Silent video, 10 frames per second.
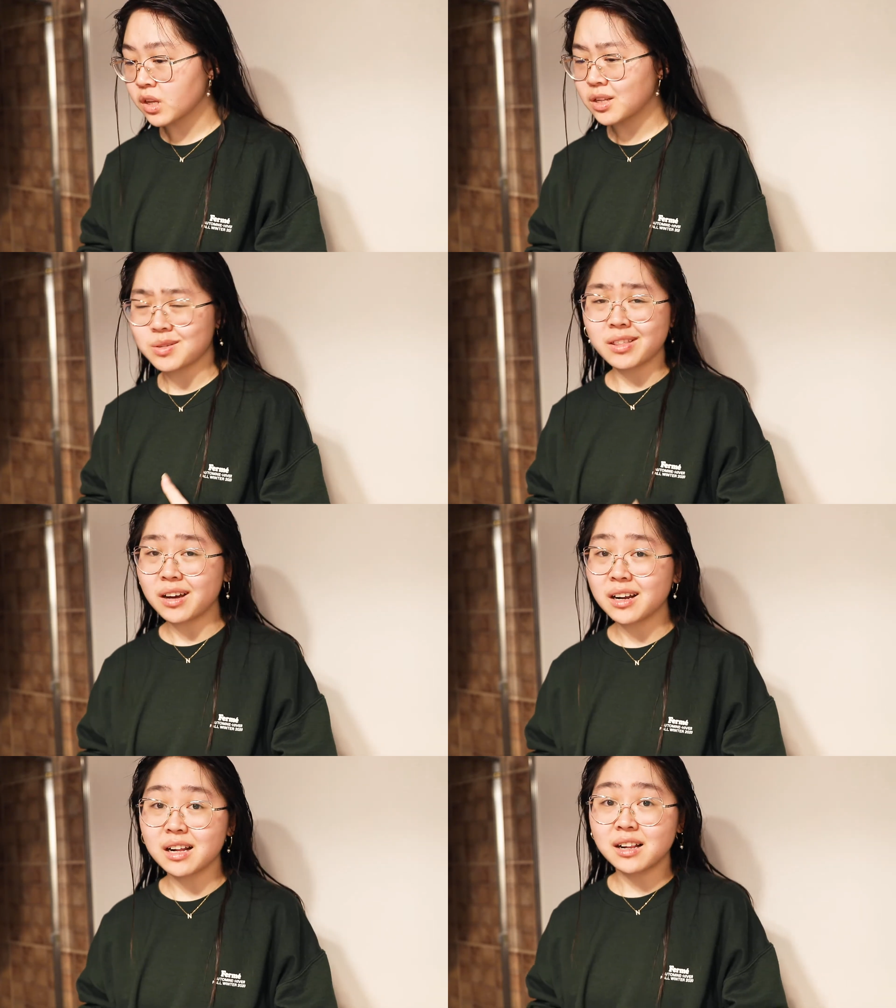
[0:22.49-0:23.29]
So I
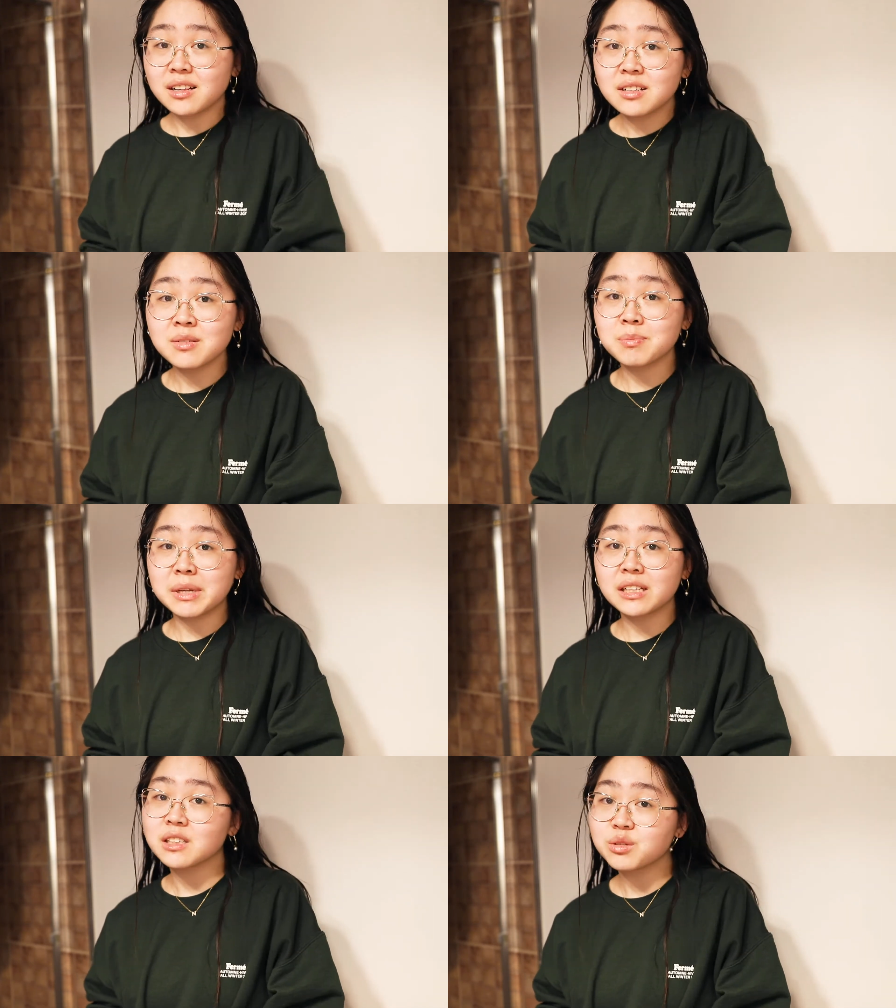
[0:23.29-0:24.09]
thought I'll
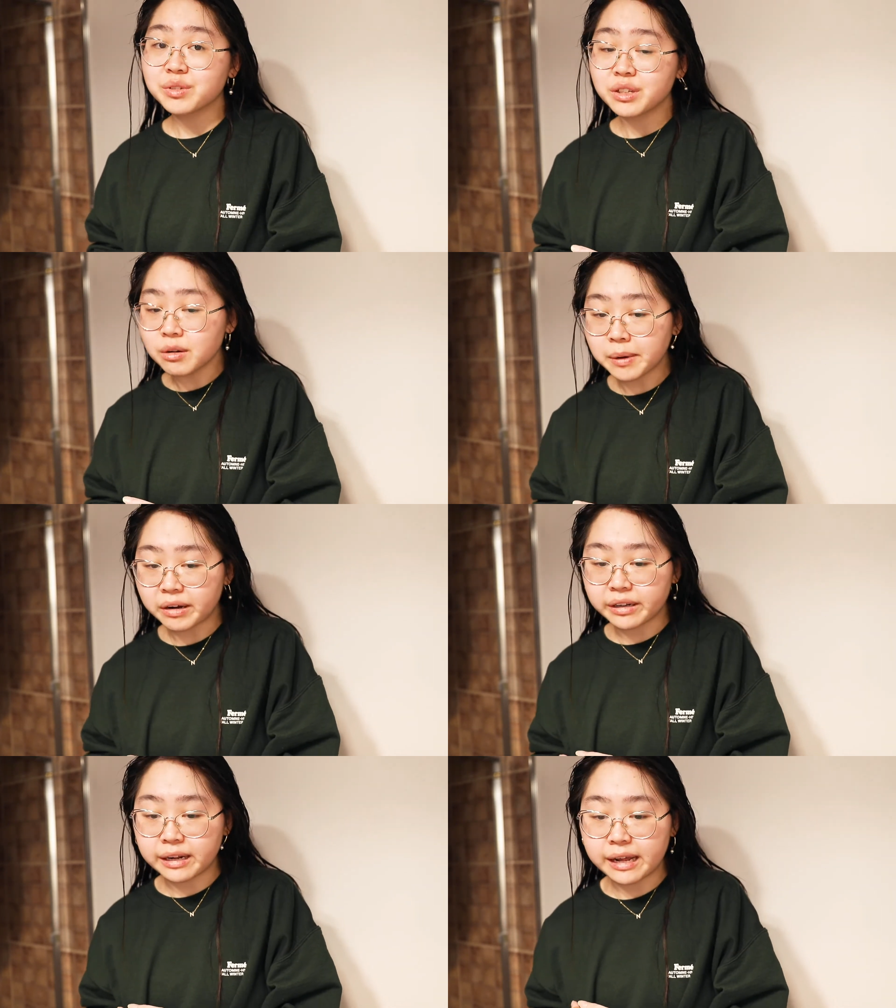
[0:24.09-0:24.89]
make a little video
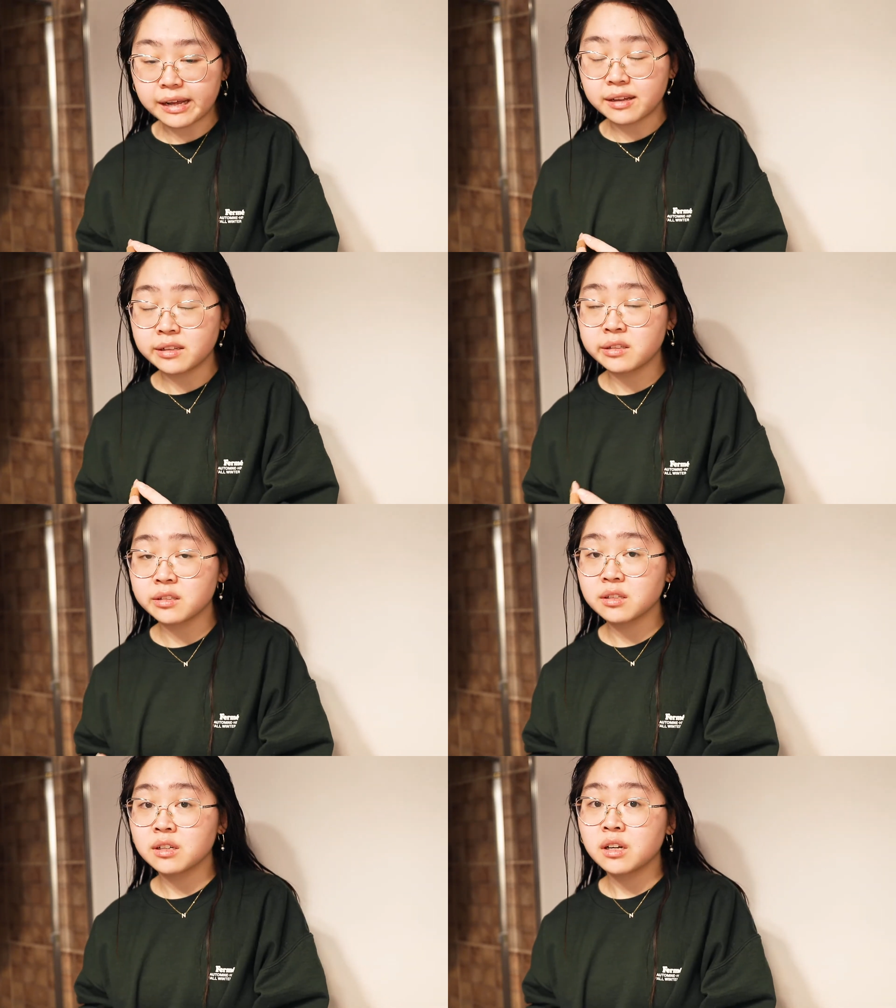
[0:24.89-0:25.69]
about it
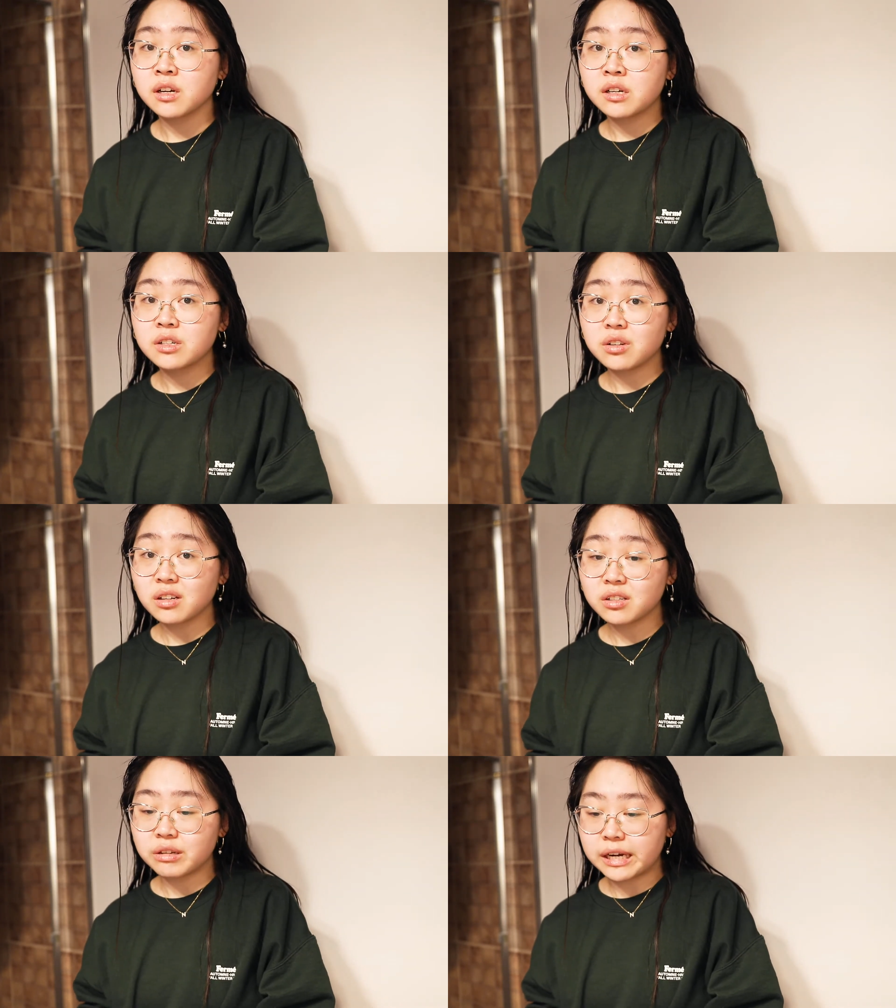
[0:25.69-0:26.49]
and
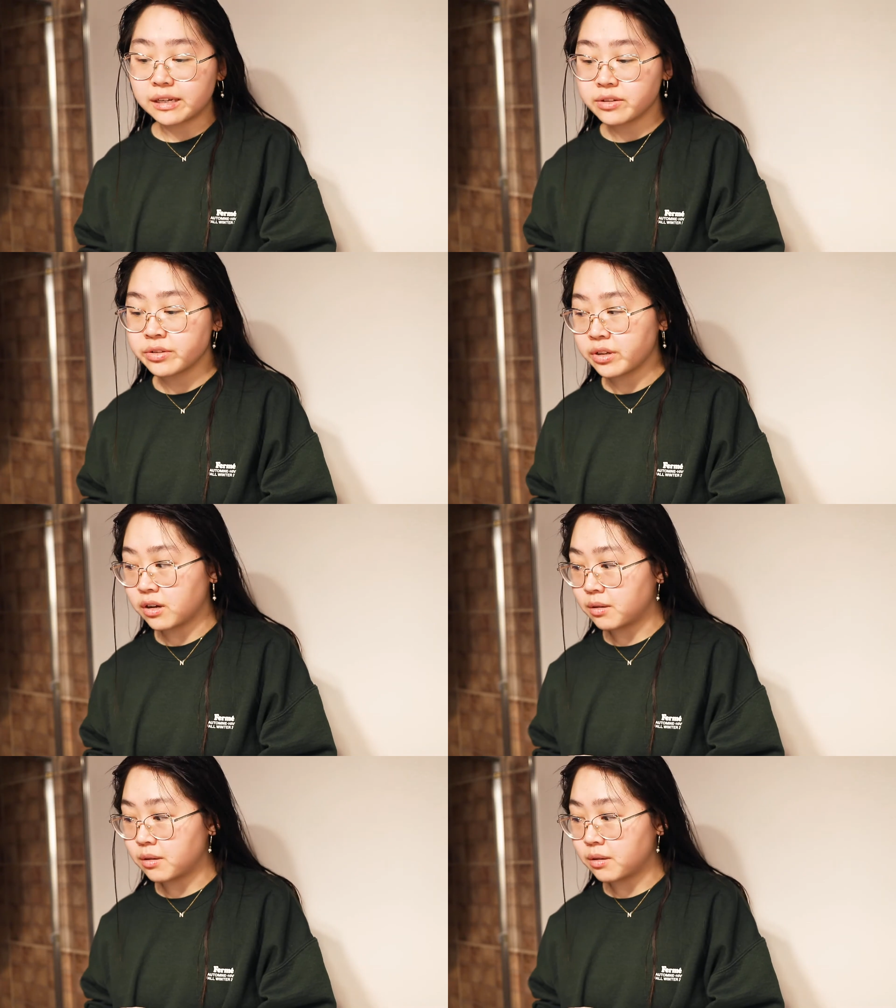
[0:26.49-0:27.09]
talk to you guys.